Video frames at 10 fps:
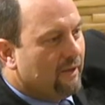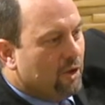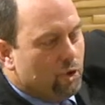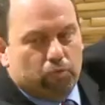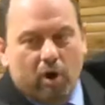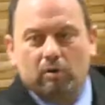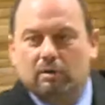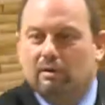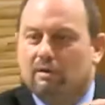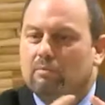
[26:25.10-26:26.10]
who wrote
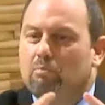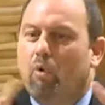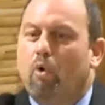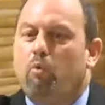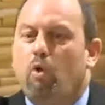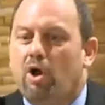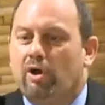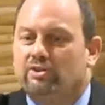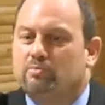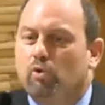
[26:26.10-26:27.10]
more
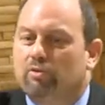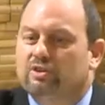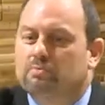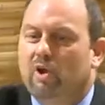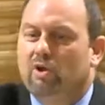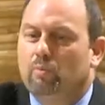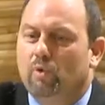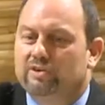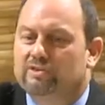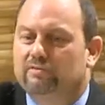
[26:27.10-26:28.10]
words, more of the spoken
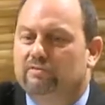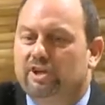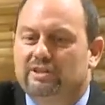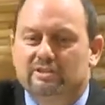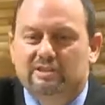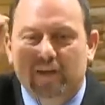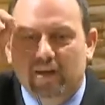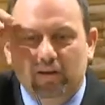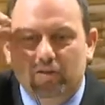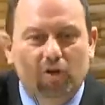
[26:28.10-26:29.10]
words of Jesus than
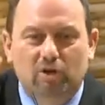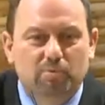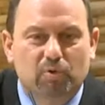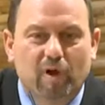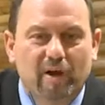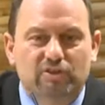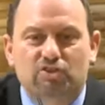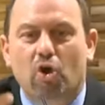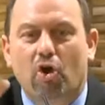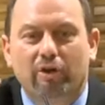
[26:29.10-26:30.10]
any of the gospel writers.
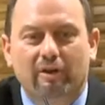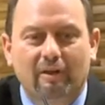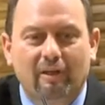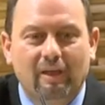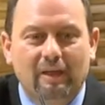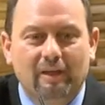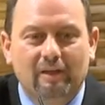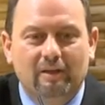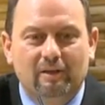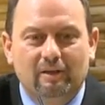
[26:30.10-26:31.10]
John,
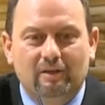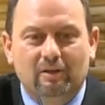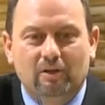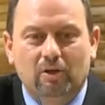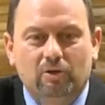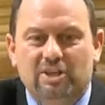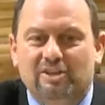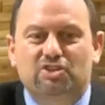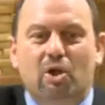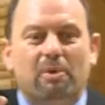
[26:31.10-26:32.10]
who
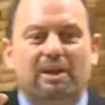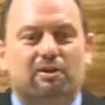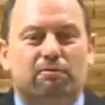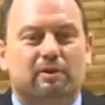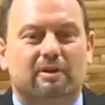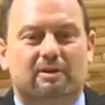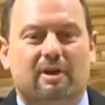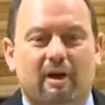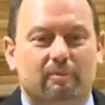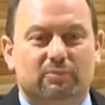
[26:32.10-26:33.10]
said so many
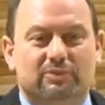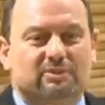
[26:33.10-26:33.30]
times